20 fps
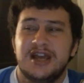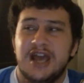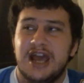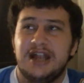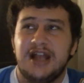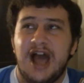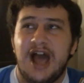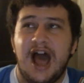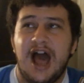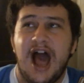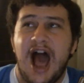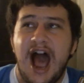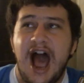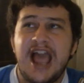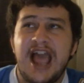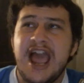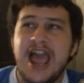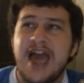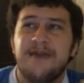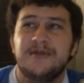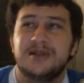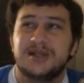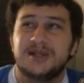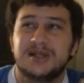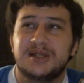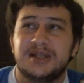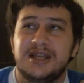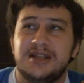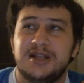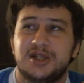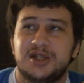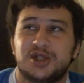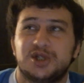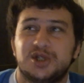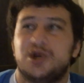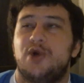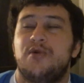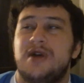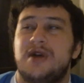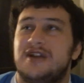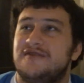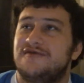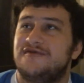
And I haven't seen this show in